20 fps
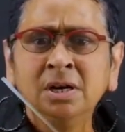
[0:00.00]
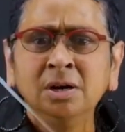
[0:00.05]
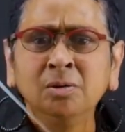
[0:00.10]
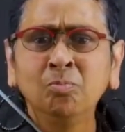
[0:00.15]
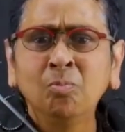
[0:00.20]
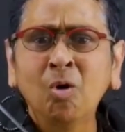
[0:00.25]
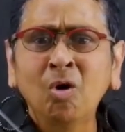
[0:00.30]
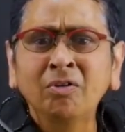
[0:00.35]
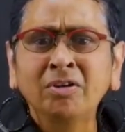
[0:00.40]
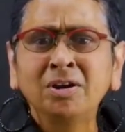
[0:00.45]

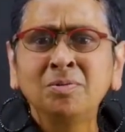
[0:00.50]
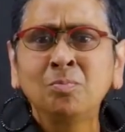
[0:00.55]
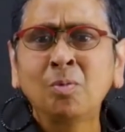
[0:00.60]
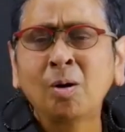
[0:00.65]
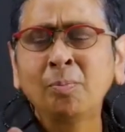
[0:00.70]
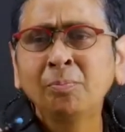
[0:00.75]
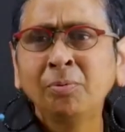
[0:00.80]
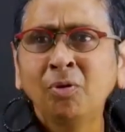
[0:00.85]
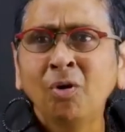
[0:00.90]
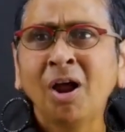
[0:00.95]
more and
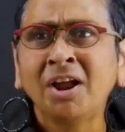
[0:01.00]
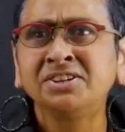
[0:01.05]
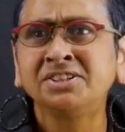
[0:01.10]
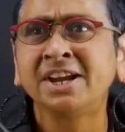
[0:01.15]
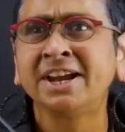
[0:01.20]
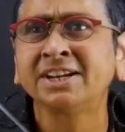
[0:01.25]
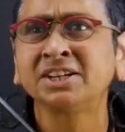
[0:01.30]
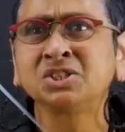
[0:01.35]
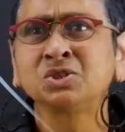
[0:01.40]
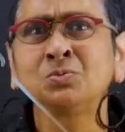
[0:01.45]
more
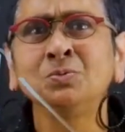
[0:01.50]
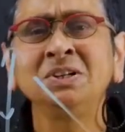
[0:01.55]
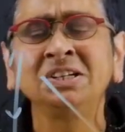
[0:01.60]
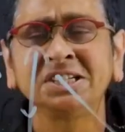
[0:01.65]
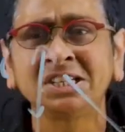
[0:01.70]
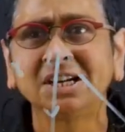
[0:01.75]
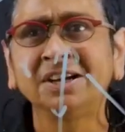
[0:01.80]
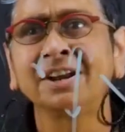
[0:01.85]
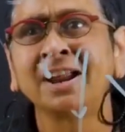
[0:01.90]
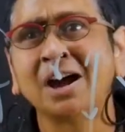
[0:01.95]
projects will
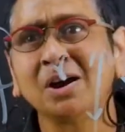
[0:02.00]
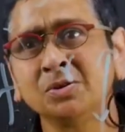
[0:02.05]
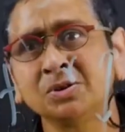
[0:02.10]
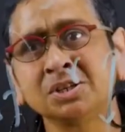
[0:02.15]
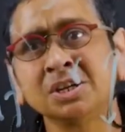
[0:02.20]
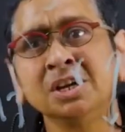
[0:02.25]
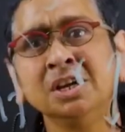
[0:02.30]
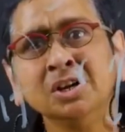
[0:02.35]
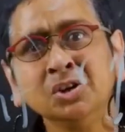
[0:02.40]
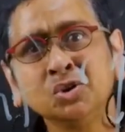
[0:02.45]
turn
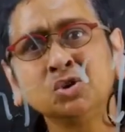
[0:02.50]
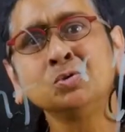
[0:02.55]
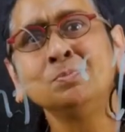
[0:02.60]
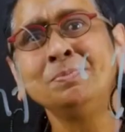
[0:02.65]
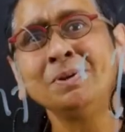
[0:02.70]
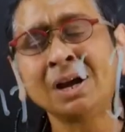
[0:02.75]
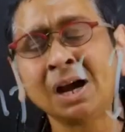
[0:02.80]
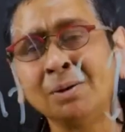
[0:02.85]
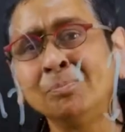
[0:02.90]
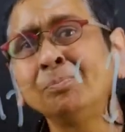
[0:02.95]
out to
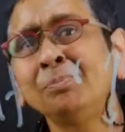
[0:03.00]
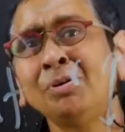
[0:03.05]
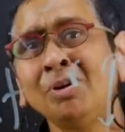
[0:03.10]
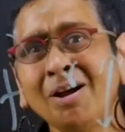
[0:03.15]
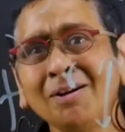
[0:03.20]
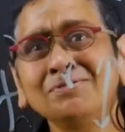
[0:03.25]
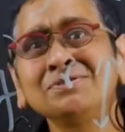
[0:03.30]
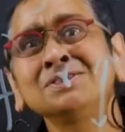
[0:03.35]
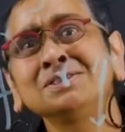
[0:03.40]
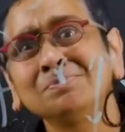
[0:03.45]
become
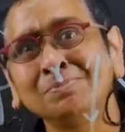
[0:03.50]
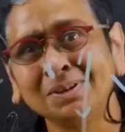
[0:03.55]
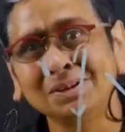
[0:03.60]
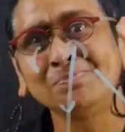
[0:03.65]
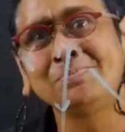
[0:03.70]
profitable,